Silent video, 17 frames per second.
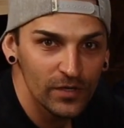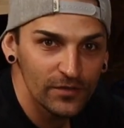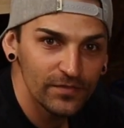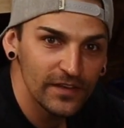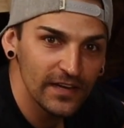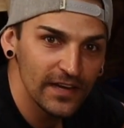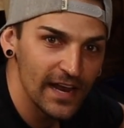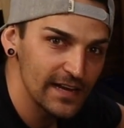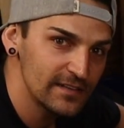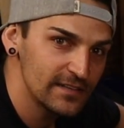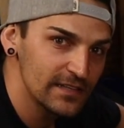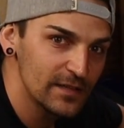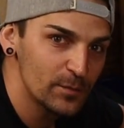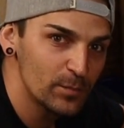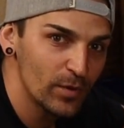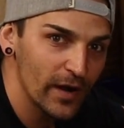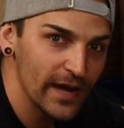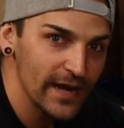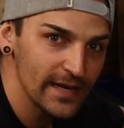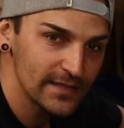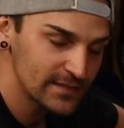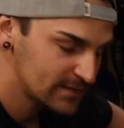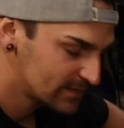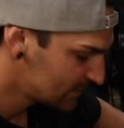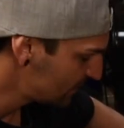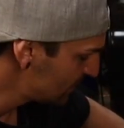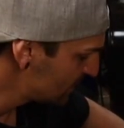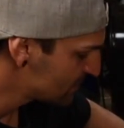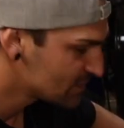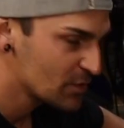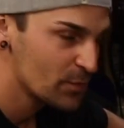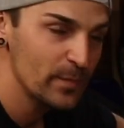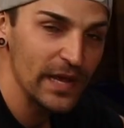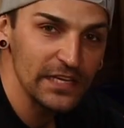have connected the brakes.
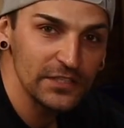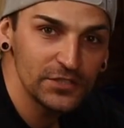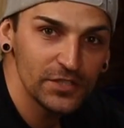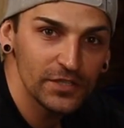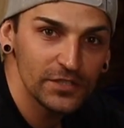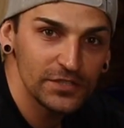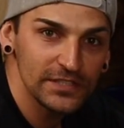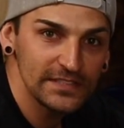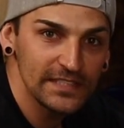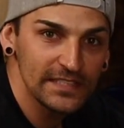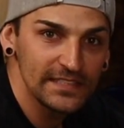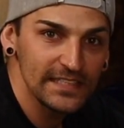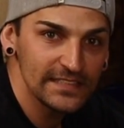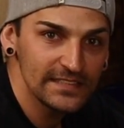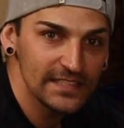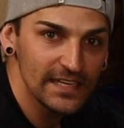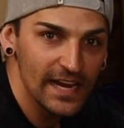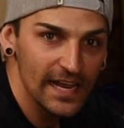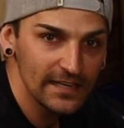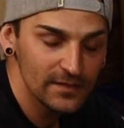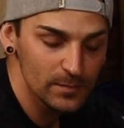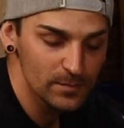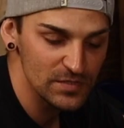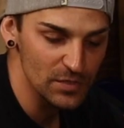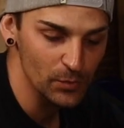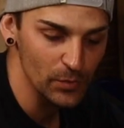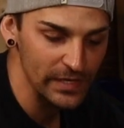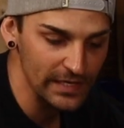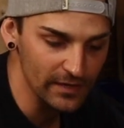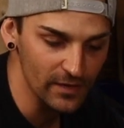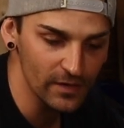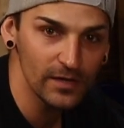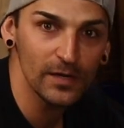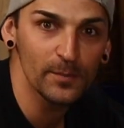So make sure just to disconnect them so we
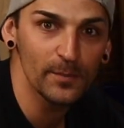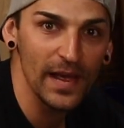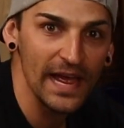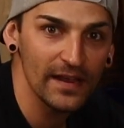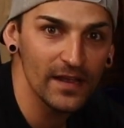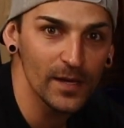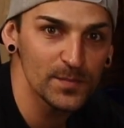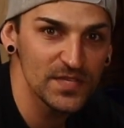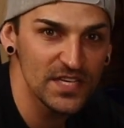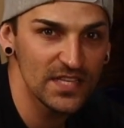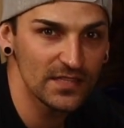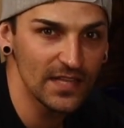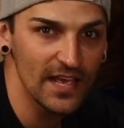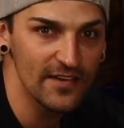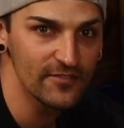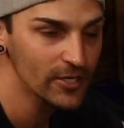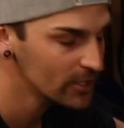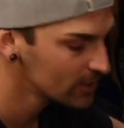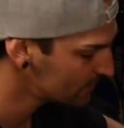can hook them back up to the lever.